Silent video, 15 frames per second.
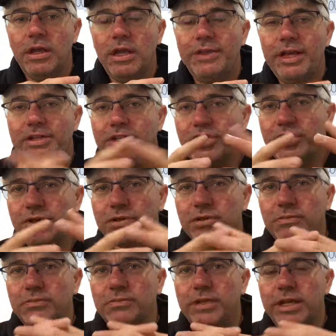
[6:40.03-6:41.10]
And that just shook
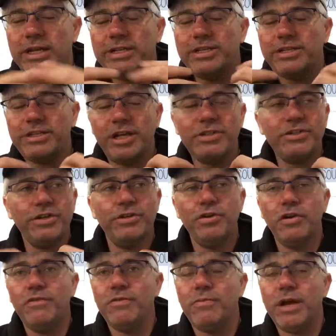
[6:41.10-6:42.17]
them. And it's touched a
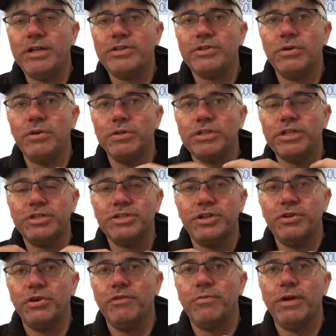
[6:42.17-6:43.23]
nerve in my soul. It's touched a
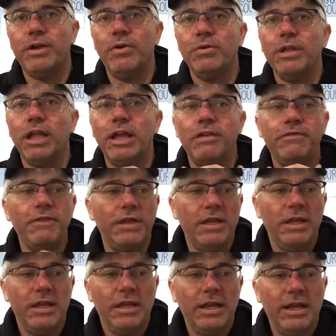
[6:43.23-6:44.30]
nerve in my own life.
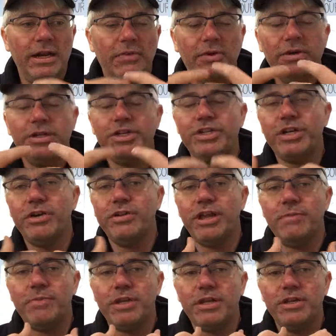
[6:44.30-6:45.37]
And I wanted to share
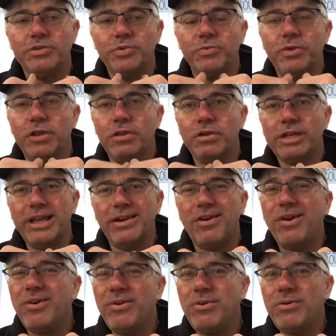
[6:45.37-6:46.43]
that because when we look at
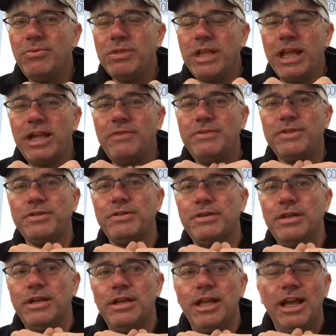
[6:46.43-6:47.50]
our own lives,
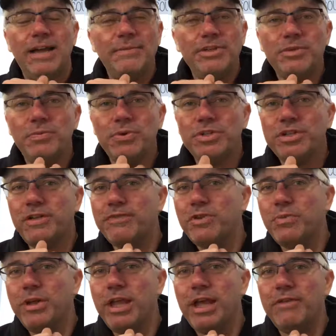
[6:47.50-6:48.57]
how much more stuff
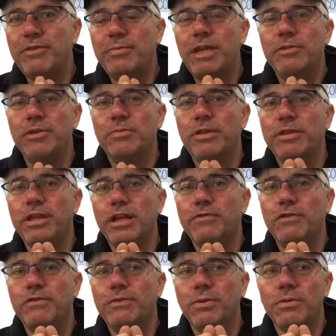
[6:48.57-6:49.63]
do we have to be able to be
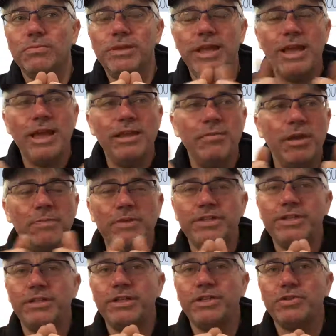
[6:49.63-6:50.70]
thankful for? Yeah, you might be
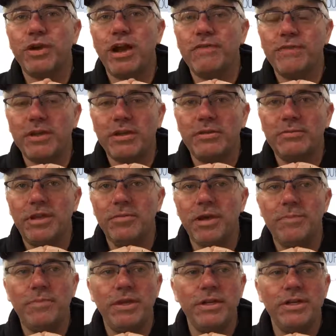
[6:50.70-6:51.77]
sitting in traffic. You
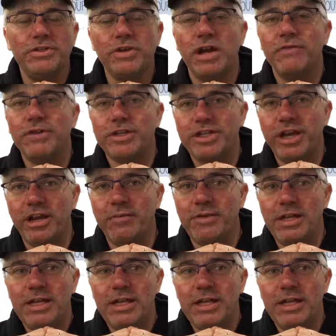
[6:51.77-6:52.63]
might be in a traffic jam.